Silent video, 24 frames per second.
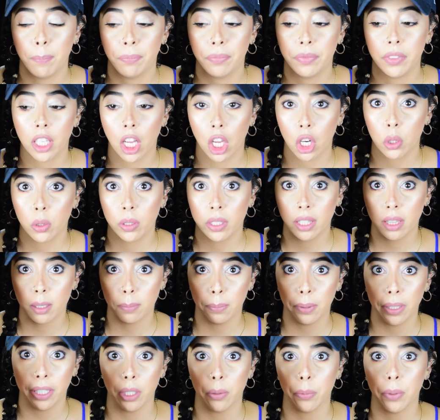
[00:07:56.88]
Not only the
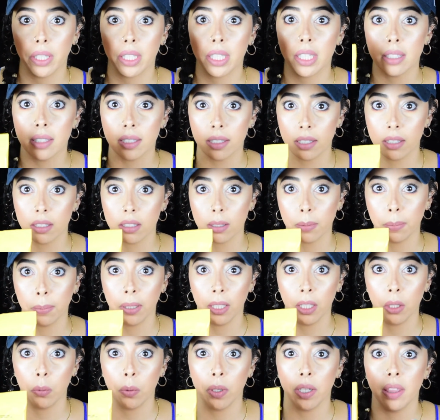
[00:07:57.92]
plain one, because this is the
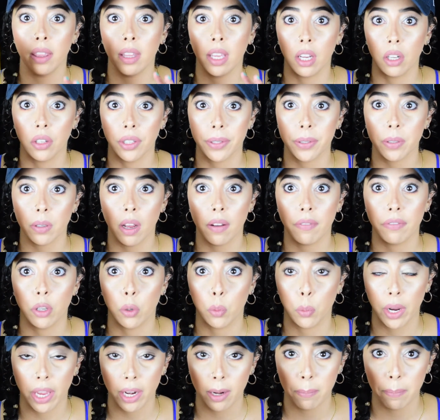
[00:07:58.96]
plain one, they also have the
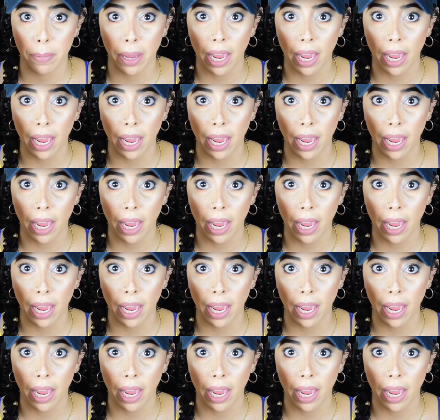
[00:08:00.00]
red